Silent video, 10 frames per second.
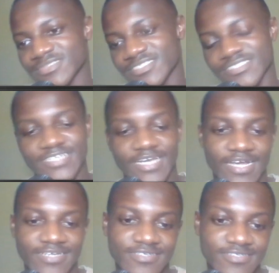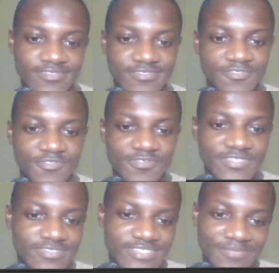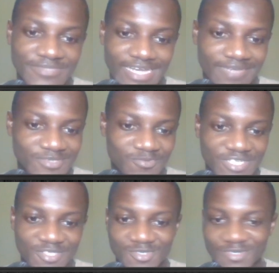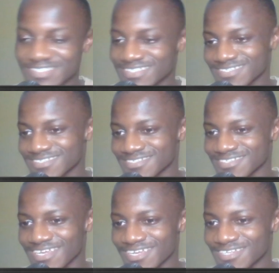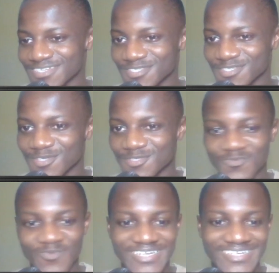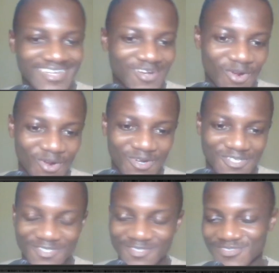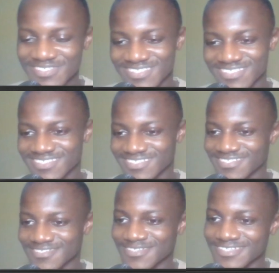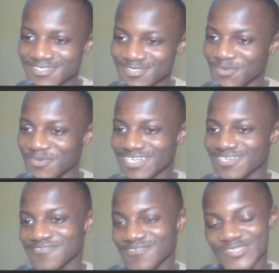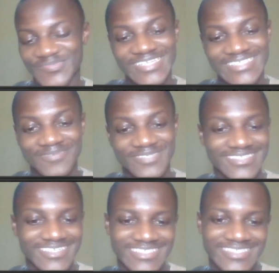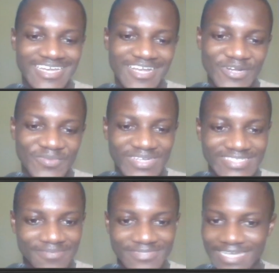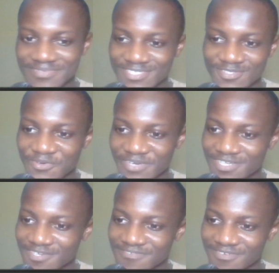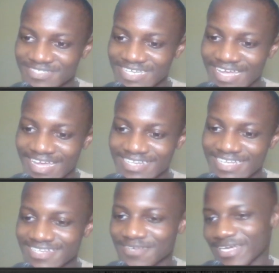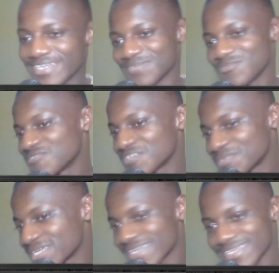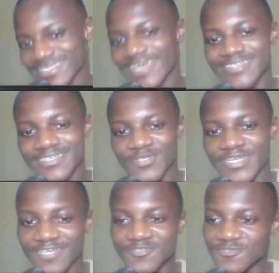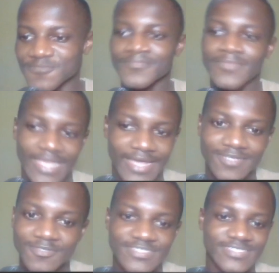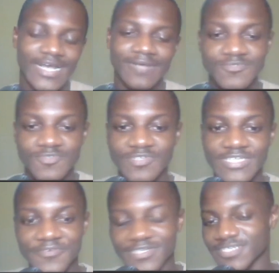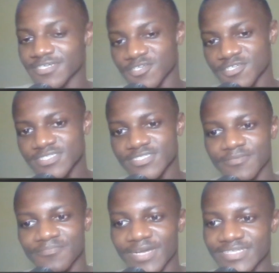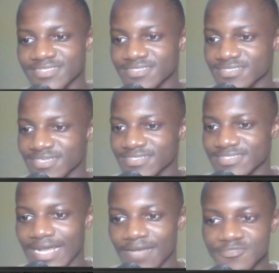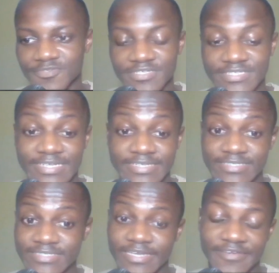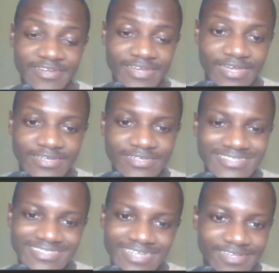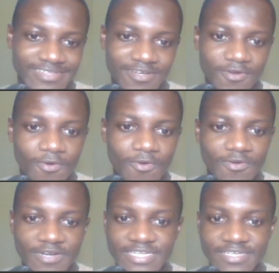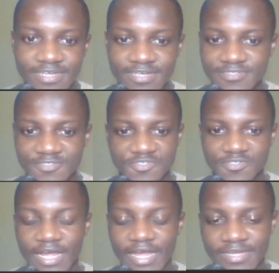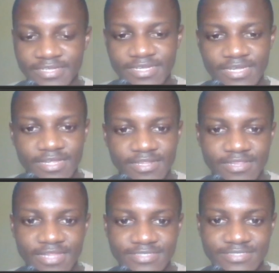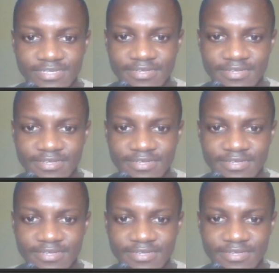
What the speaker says: yeah, you know, sometimes when you don't win or you lose, it's not really your fault. Many times it is, but sometimes it's not really your fault. And the move he played here is knight takes on a2, and it looks absolutely ridiculous, but it's absolutely necessary, and it's like the only try that